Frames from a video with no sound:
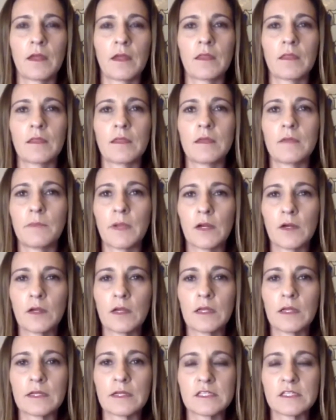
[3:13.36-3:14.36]
The
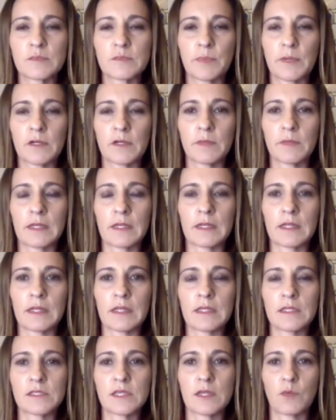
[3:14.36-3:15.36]
American experiment
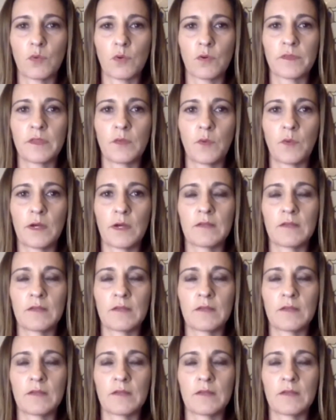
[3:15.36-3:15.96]
is a worthy one.